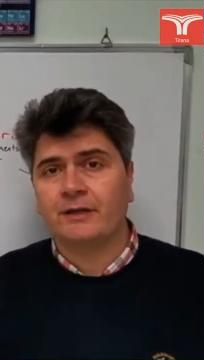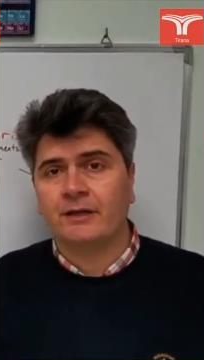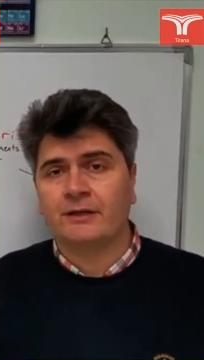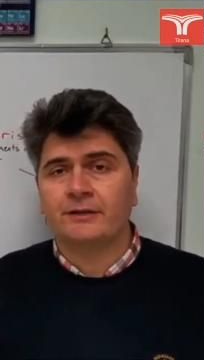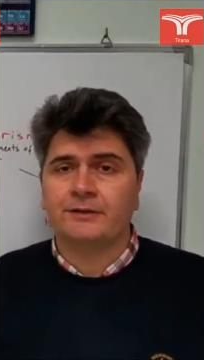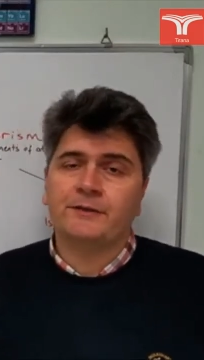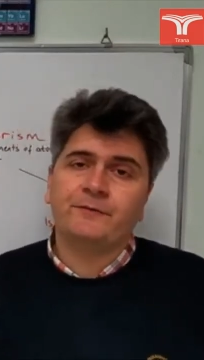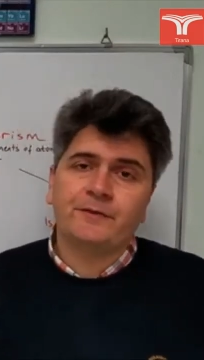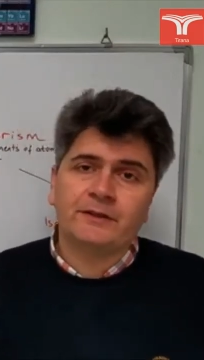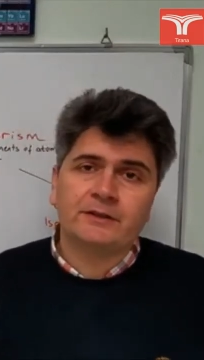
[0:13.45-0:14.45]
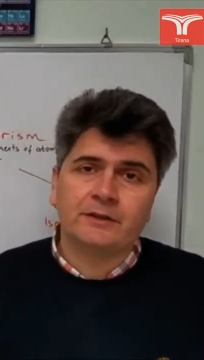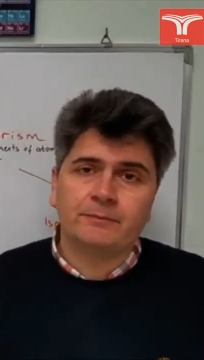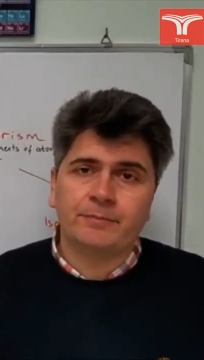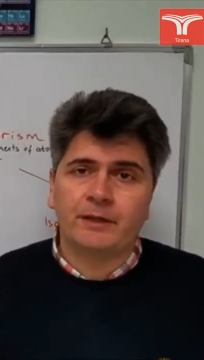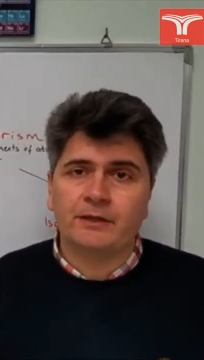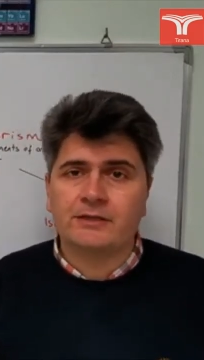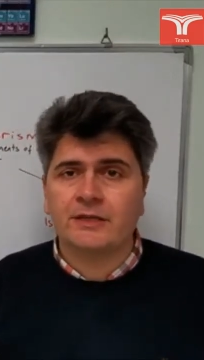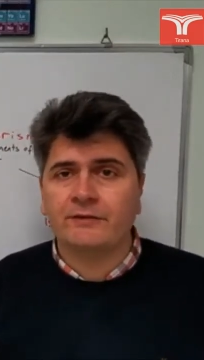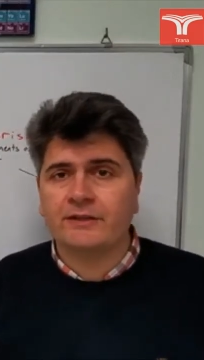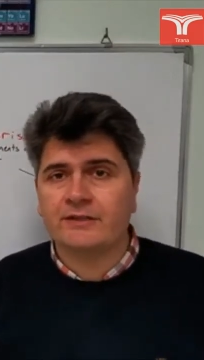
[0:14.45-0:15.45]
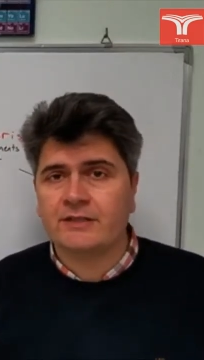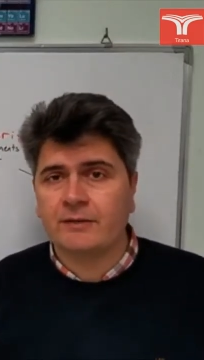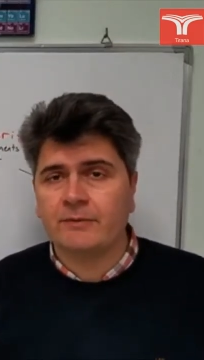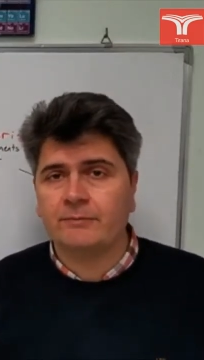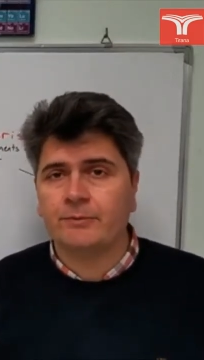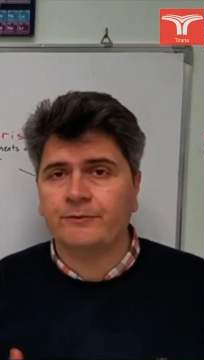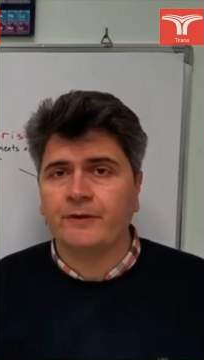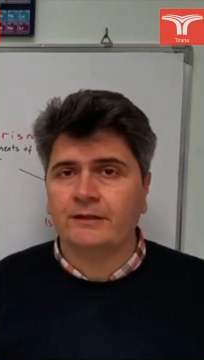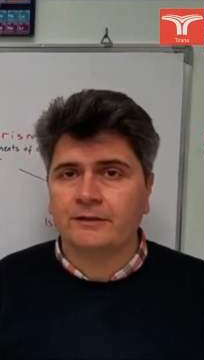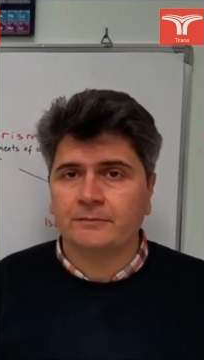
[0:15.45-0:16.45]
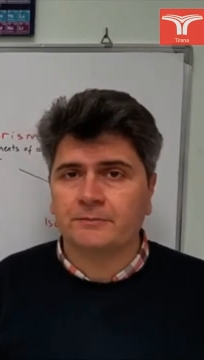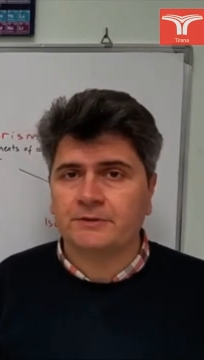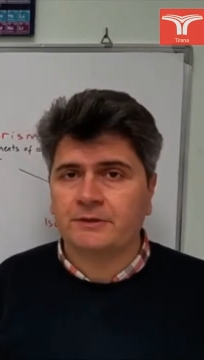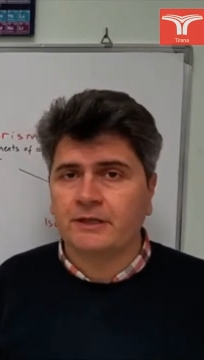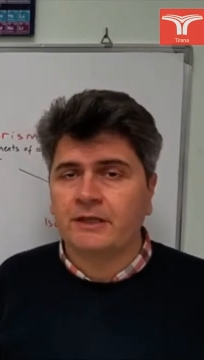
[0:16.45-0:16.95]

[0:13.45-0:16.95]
are different compounds having the same number of atoms.